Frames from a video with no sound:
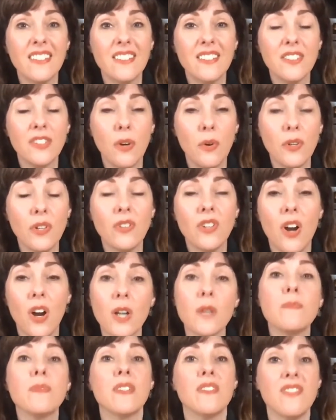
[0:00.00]
total
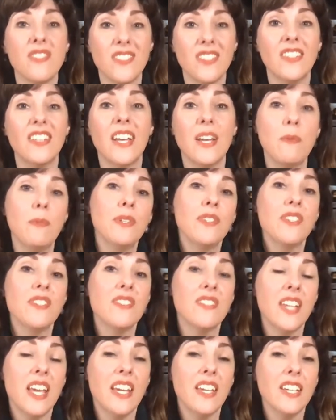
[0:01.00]
carbs and still able to
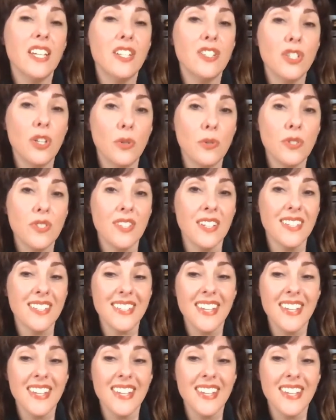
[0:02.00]
stay in ketosis.